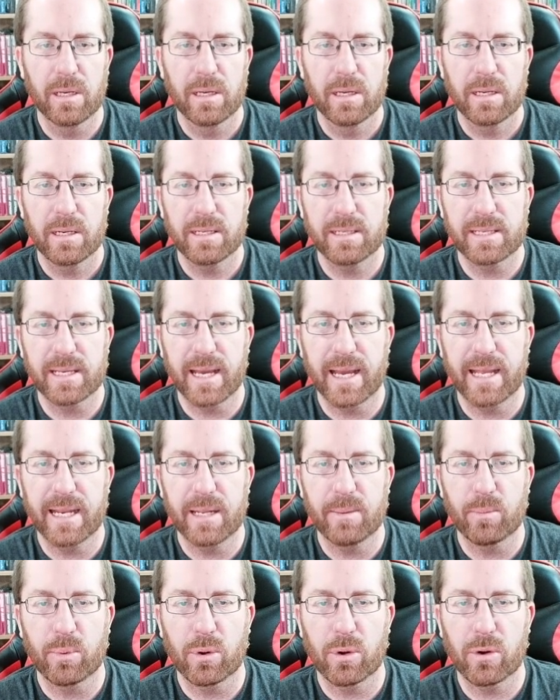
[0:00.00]
Design
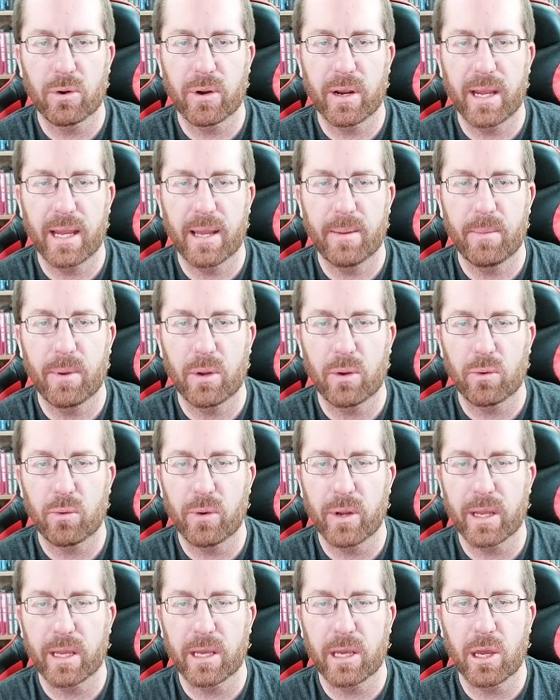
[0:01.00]
and program,
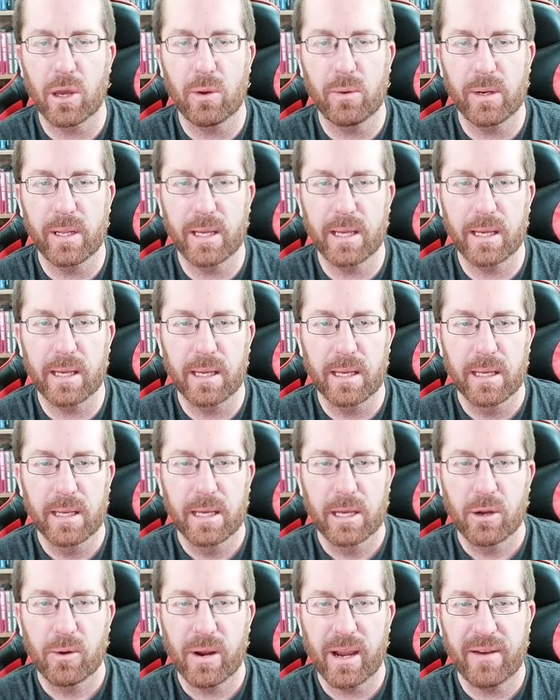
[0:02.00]
Rick Koenig,
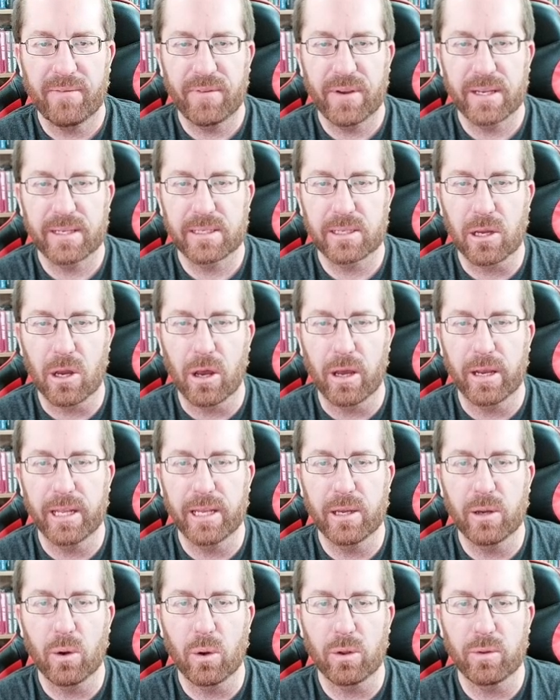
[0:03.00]
graphics,
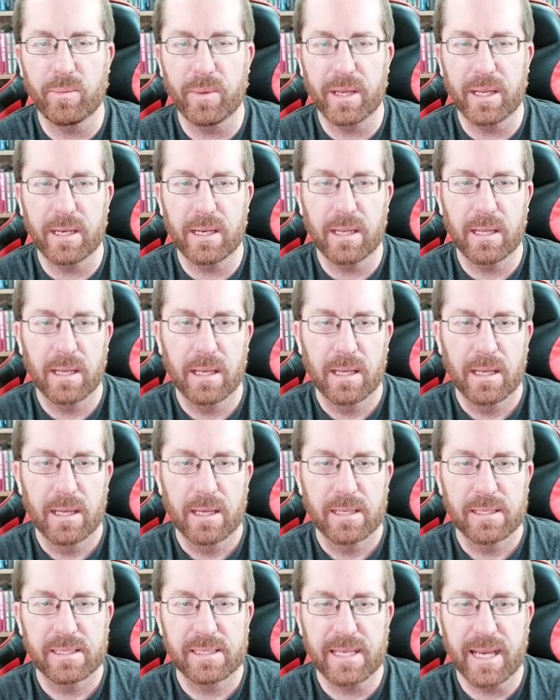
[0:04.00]
Connie Goldman,
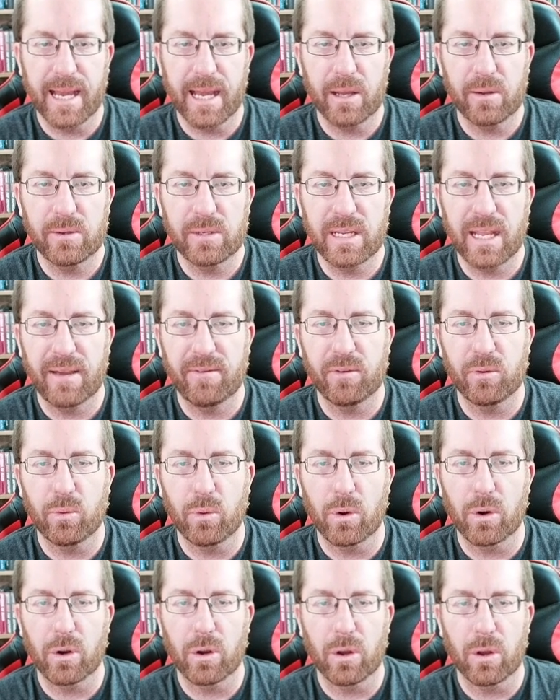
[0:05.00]
sound, David
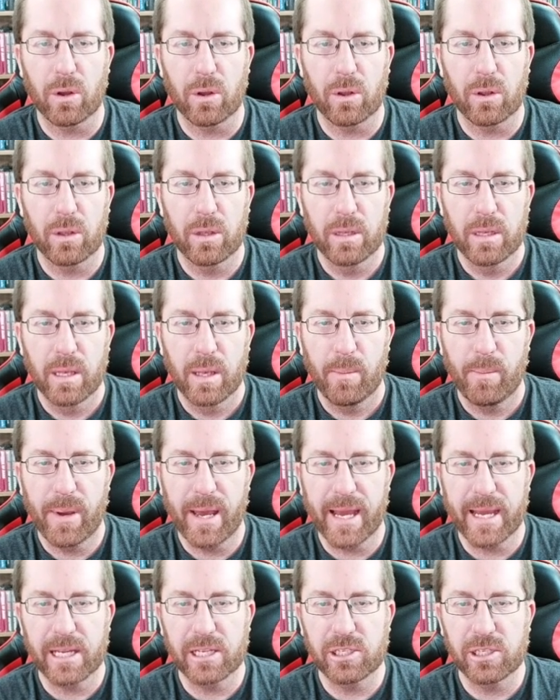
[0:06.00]
Warhol,
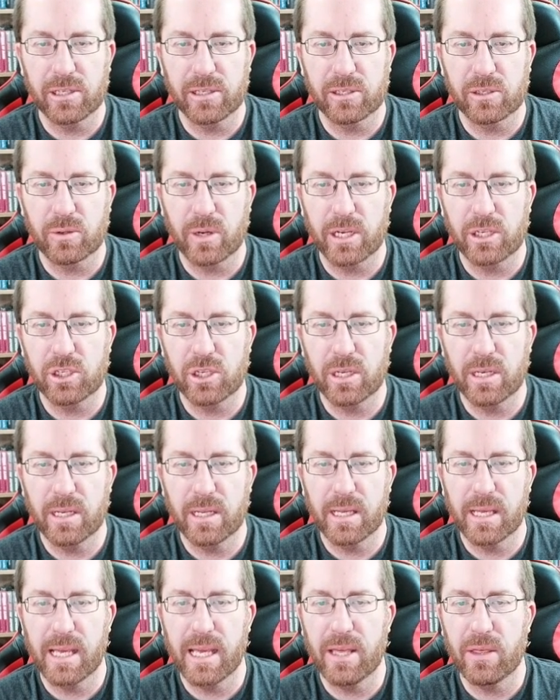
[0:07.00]
package illustration,
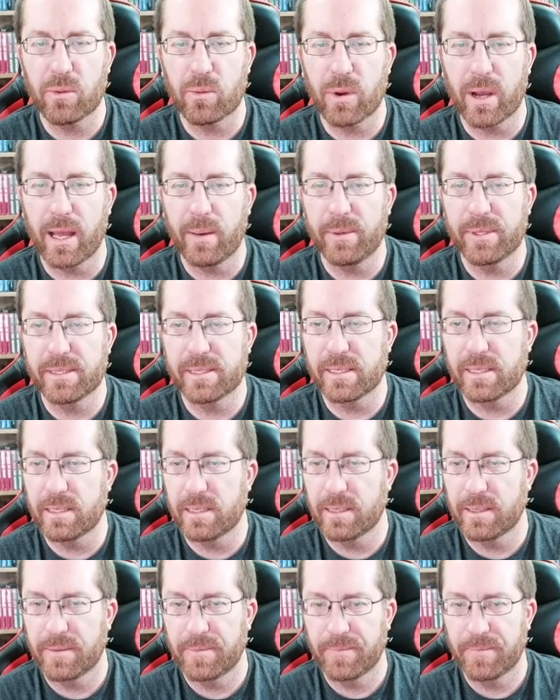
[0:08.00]
Keith Robinson.